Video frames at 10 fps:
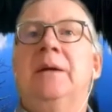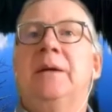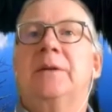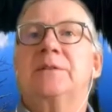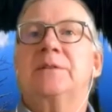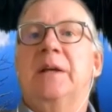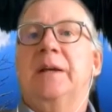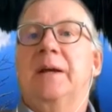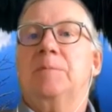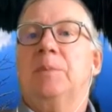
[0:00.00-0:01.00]
You're
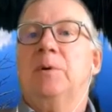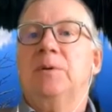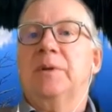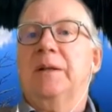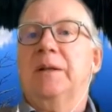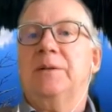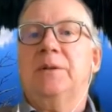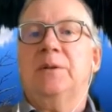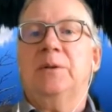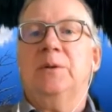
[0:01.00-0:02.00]
seeing it pulled
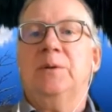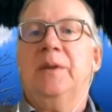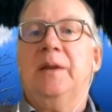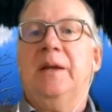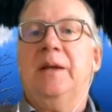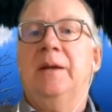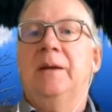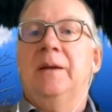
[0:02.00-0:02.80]
into the